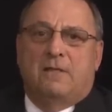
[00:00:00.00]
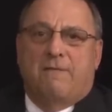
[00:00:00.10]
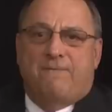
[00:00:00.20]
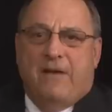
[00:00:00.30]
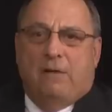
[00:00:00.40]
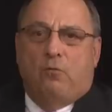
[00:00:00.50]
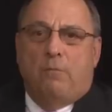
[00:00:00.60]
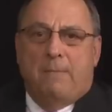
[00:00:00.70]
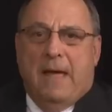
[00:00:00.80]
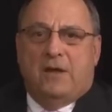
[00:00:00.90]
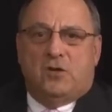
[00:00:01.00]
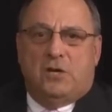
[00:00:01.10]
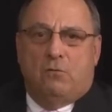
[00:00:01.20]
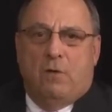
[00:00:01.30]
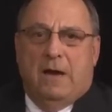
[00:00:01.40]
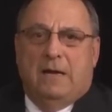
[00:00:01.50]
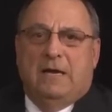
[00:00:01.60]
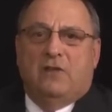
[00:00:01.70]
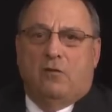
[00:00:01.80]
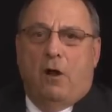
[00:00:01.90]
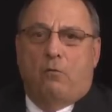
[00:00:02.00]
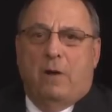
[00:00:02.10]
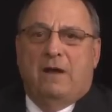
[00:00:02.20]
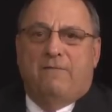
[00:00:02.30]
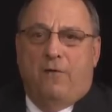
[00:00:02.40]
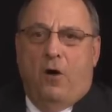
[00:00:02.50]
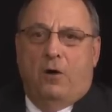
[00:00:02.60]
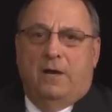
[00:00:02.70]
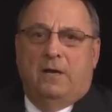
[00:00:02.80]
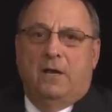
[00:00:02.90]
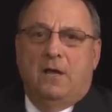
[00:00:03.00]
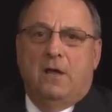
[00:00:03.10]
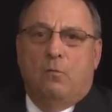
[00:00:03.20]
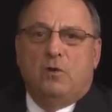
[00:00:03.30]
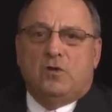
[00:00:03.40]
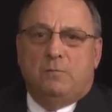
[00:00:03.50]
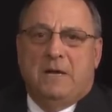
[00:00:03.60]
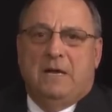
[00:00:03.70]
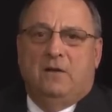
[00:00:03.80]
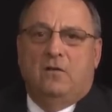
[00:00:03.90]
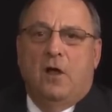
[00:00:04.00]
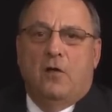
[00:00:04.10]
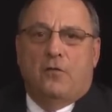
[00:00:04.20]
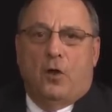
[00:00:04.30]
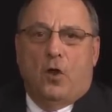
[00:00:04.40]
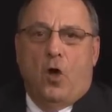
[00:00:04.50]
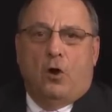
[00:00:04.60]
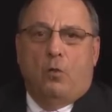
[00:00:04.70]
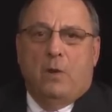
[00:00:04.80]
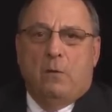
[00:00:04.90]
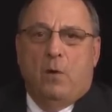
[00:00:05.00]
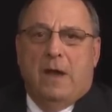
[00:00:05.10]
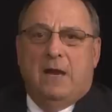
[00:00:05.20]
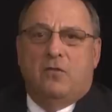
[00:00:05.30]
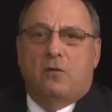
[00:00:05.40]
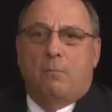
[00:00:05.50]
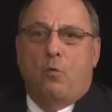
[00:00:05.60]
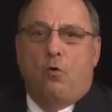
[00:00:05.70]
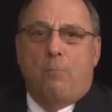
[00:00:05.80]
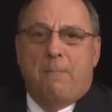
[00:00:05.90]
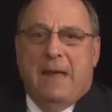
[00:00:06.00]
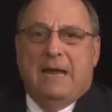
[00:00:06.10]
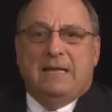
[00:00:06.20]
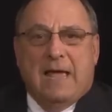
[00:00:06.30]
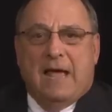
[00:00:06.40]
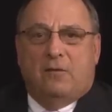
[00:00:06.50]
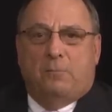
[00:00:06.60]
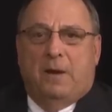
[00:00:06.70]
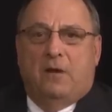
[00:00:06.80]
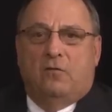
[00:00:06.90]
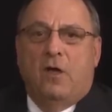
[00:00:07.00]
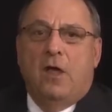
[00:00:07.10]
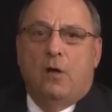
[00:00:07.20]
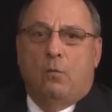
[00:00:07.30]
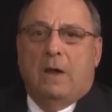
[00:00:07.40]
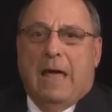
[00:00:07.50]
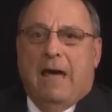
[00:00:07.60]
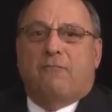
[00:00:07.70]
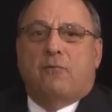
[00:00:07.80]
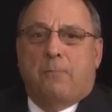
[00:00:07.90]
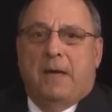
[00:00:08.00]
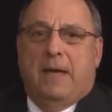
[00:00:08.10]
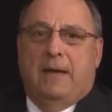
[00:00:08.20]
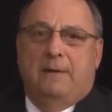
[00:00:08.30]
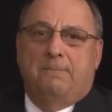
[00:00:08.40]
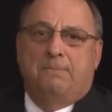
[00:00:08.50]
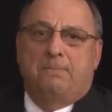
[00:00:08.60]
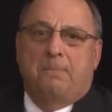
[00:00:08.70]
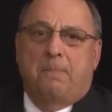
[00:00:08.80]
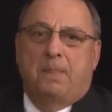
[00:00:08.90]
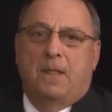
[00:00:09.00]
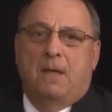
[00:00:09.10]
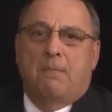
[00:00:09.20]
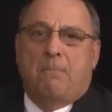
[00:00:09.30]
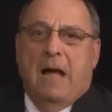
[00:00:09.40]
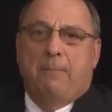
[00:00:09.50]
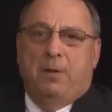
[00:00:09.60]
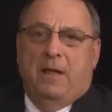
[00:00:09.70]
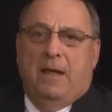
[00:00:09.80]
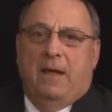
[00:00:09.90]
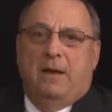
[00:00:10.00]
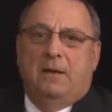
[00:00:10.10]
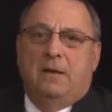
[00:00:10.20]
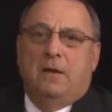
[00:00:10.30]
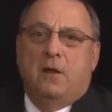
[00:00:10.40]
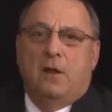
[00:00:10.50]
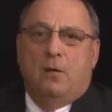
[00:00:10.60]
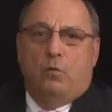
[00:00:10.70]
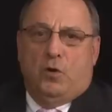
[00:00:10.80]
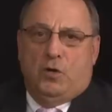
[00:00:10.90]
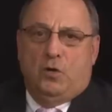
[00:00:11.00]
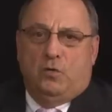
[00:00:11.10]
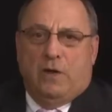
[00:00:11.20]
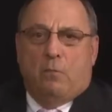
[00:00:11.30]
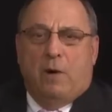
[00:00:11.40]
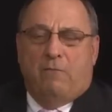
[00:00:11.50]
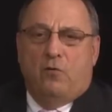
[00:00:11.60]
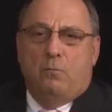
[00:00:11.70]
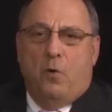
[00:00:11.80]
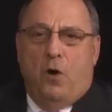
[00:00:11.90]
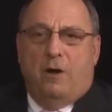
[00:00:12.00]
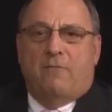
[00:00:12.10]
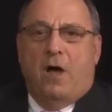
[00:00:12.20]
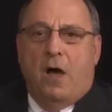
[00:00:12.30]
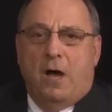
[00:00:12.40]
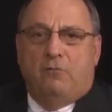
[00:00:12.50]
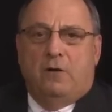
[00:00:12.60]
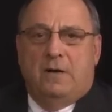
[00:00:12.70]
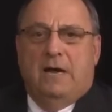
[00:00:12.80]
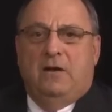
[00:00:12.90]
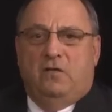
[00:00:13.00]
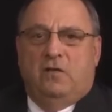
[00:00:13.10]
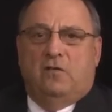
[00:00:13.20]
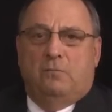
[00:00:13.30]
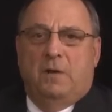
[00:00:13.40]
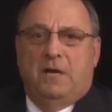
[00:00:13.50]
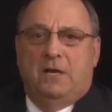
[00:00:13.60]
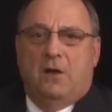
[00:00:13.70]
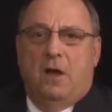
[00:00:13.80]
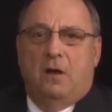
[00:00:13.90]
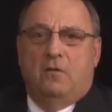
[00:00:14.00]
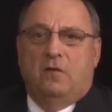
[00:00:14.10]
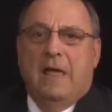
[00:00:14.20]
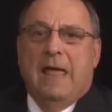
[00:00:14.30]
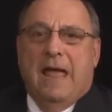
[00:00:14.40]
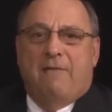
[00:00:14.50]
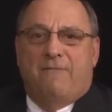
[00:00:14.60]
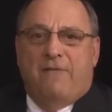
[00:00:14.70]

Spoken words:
The federal matching rate is already falling, which means the longer we wait, the more Maine taxpayers will have to pay. My plan would use a revenue bond of $186 million and